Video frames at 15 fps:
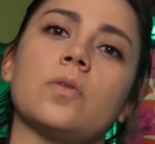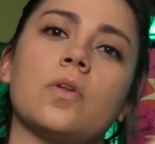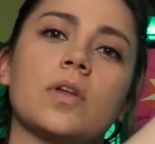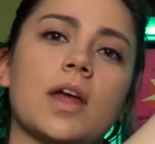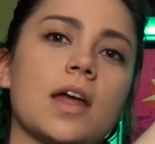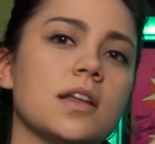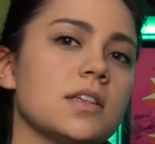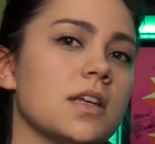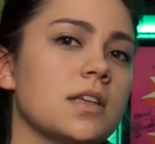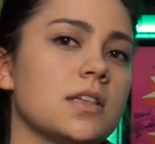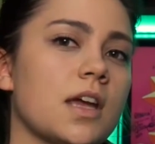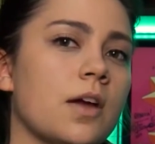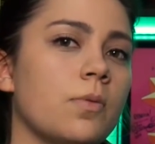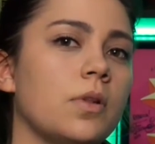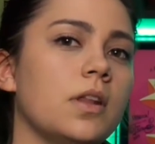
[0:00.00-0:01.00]
Role content,
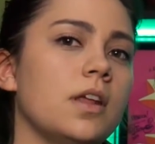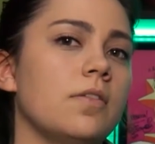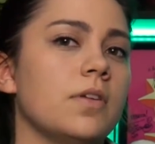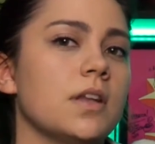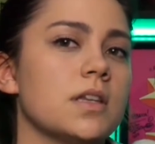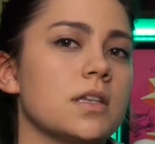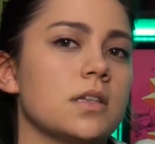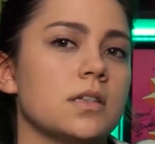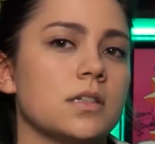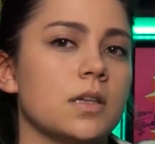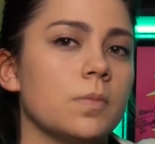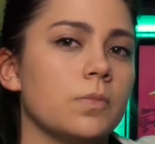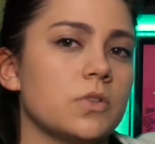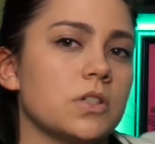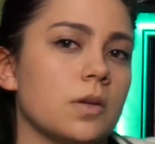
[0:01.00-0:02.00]
I will leave it
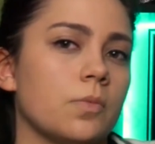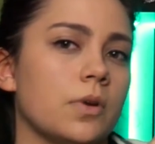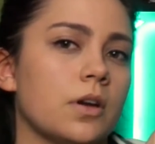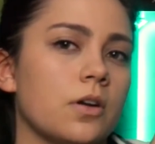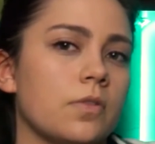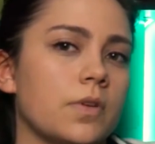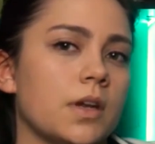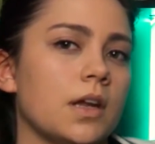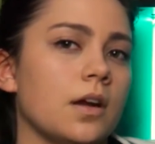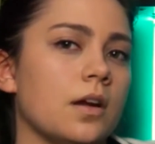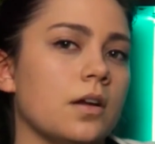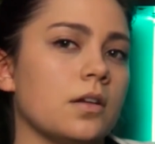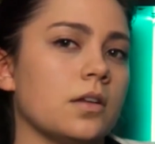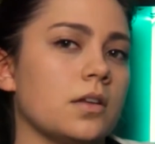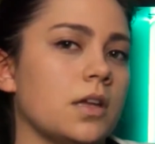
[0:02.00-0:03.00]
somewhere over
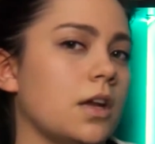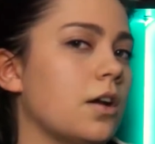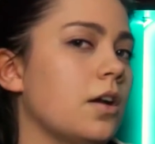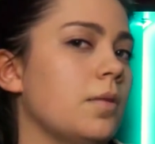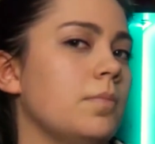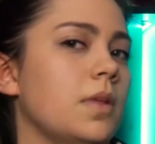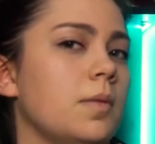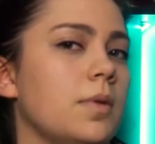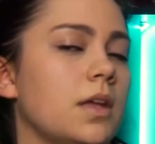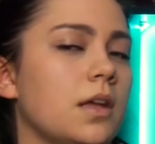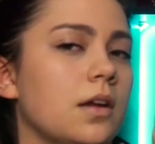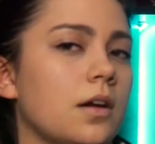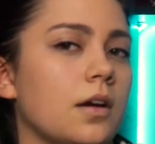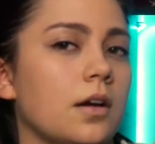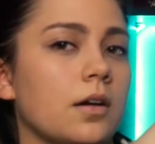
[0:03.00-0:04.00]
here. Here, maybe
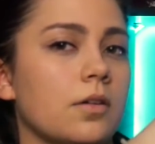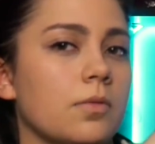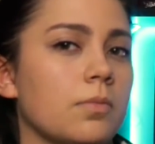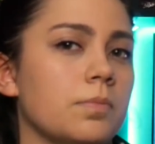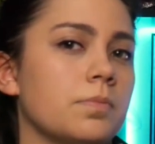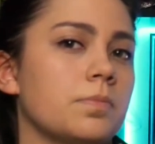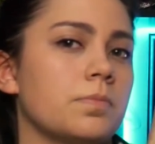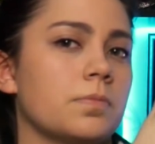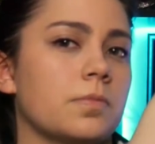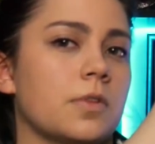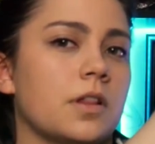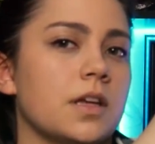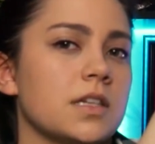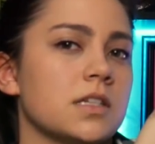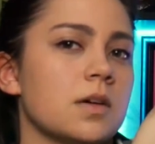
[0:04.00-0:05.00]
here.
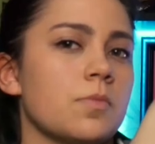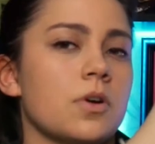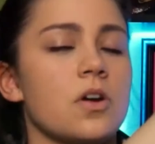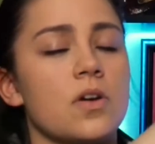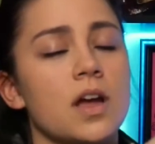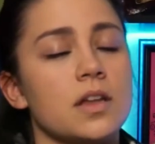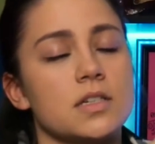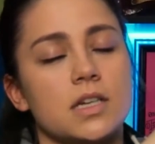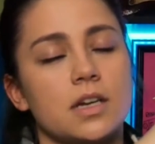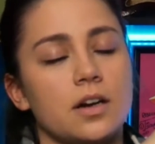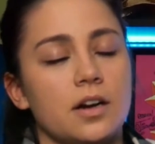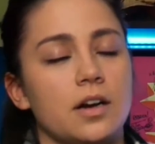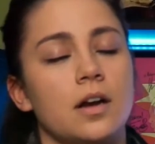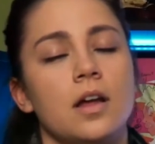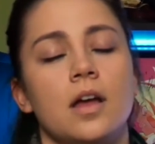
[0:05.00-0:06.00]
Click somewhere around
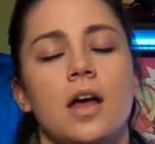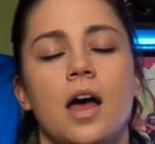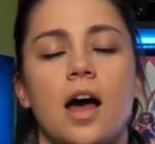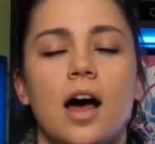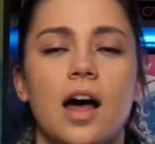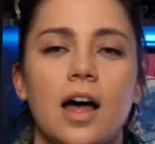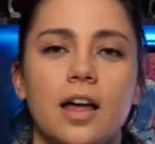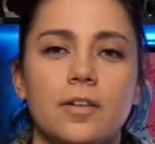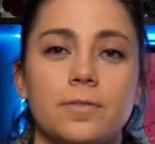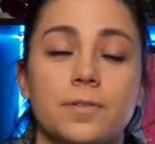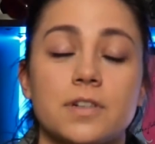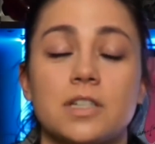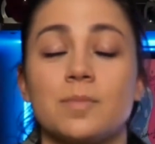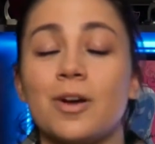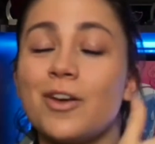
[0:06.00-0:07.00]
here
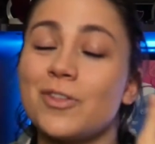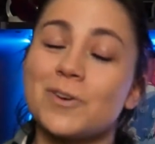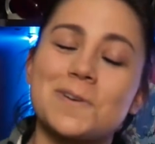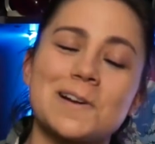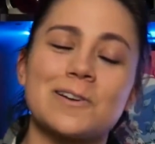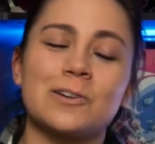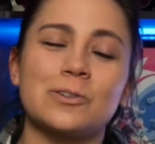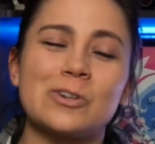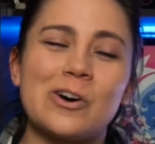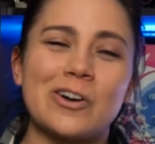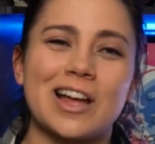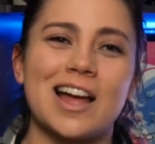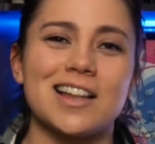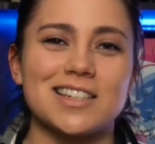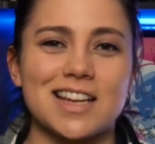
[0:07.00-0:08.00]
for some other Critical Role
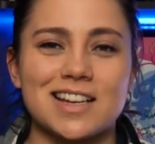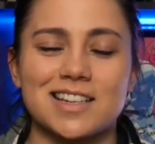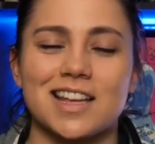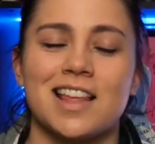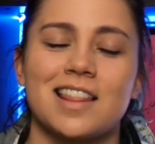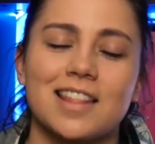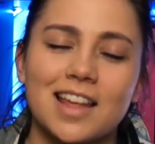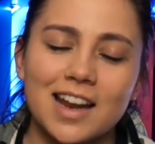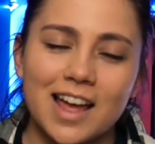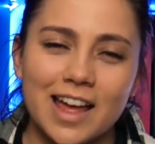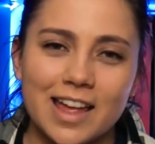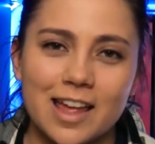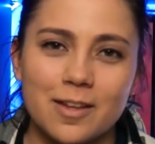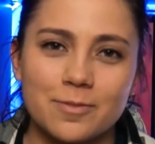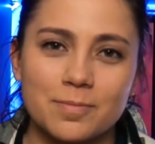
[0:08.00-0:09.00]
content that I
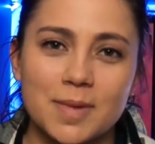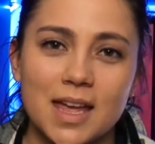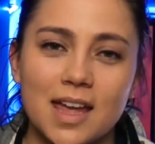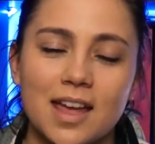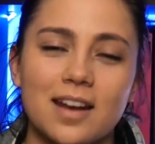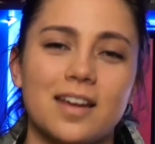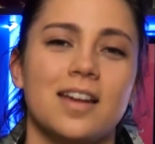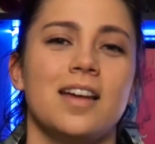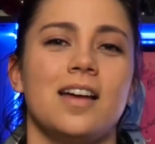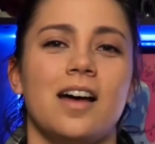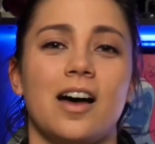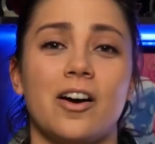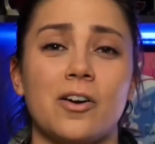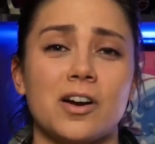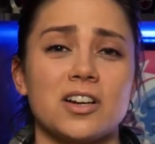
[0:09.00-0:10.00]
have made,
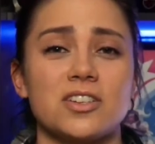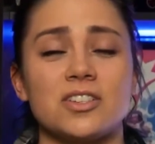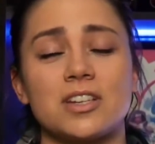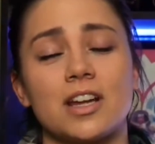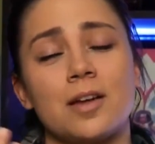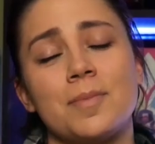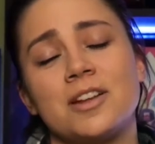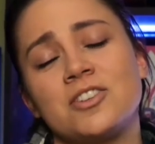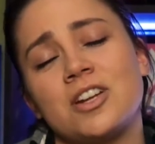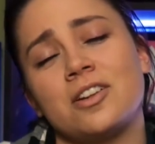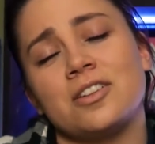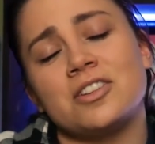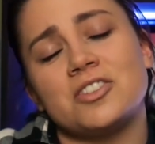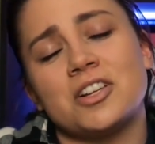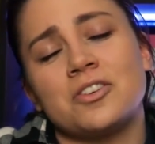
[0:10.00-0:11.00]
or just check out my
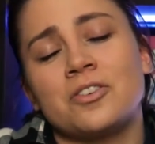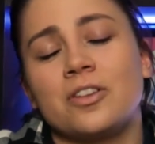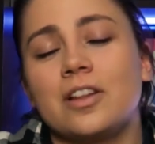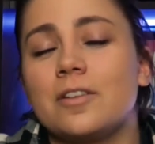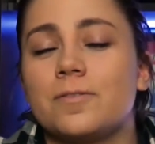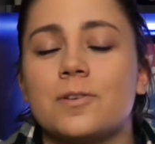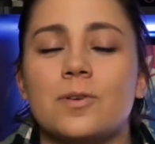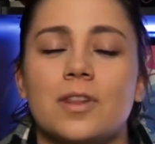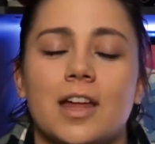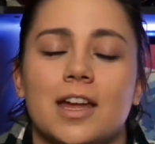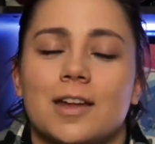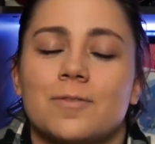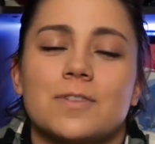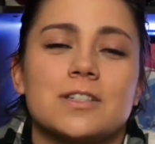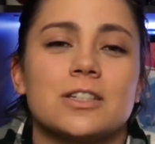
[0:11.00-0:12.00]
channel in general if you would
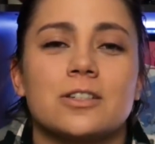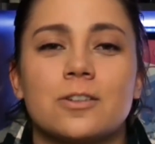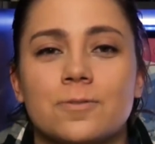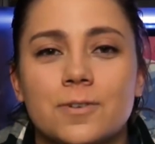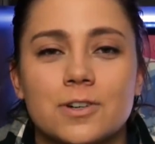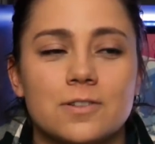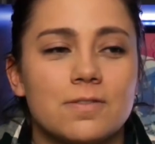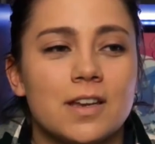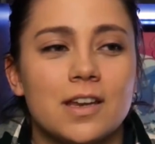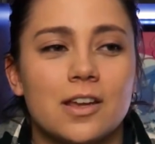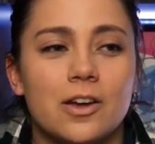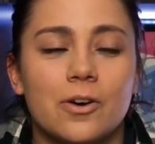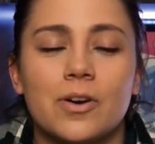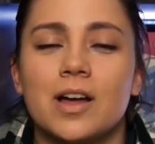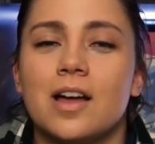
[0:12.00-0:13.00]
like, if this is your first
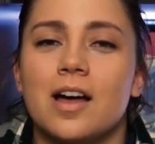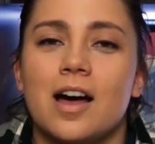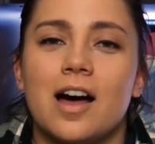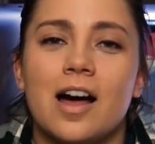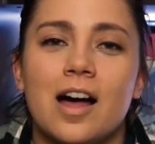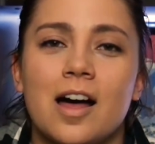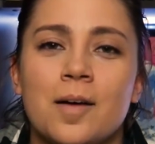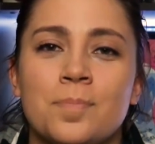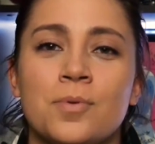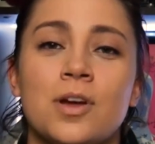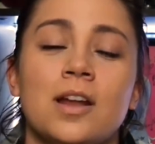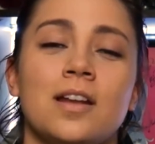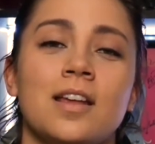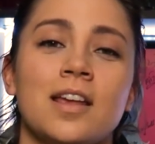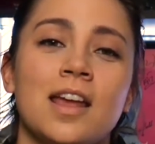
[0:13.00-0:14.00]
video.
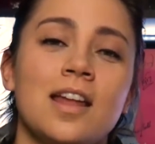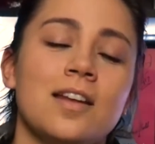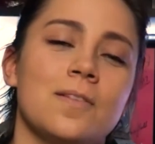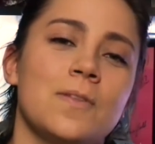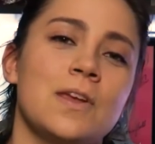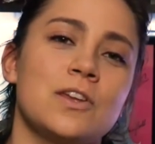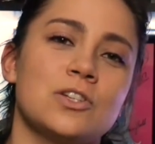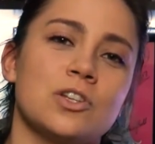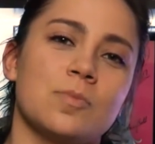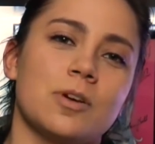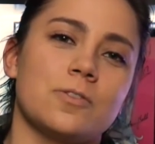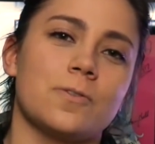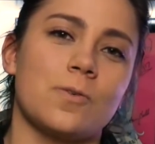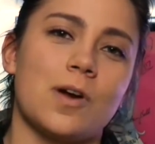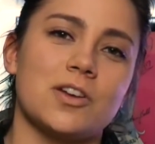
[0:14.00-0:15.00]
But again, thank you so
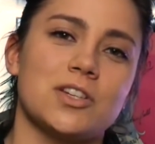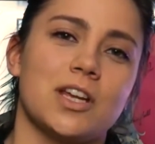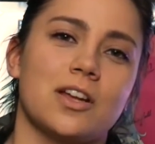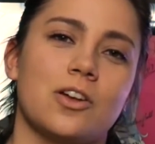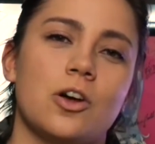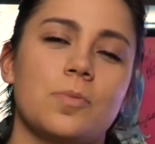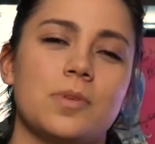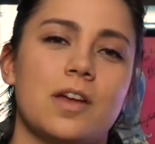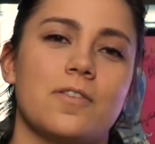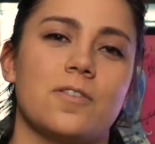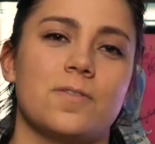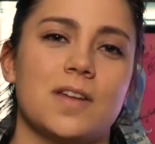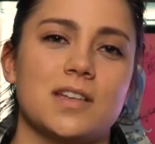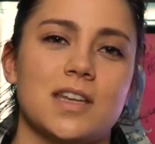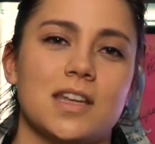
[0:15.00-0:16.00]
much for watching. Hope you have a
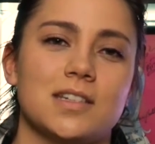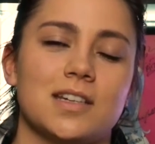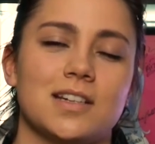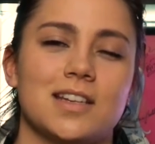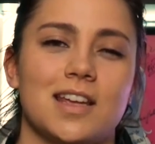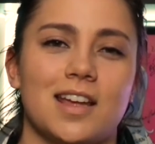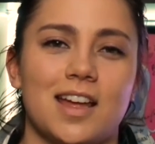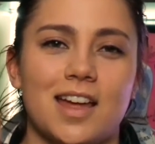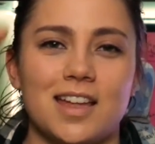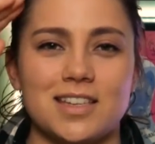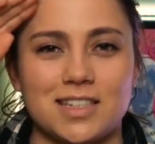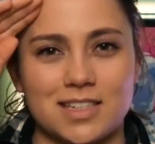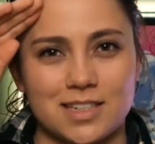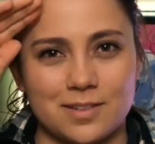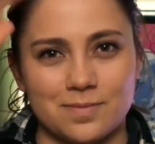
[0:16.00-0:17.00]
fantastic day,
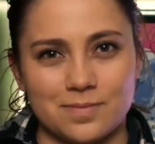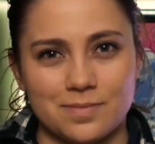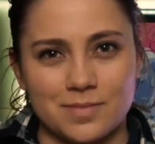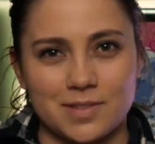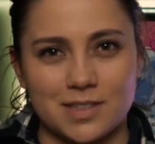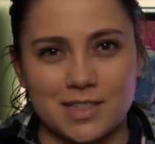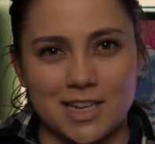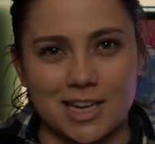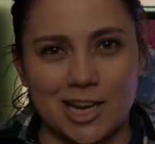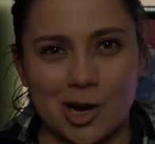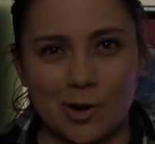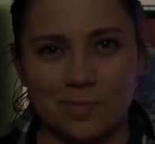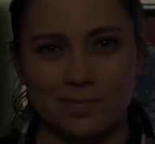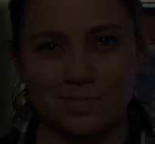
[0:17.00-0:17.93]
guys. Take care.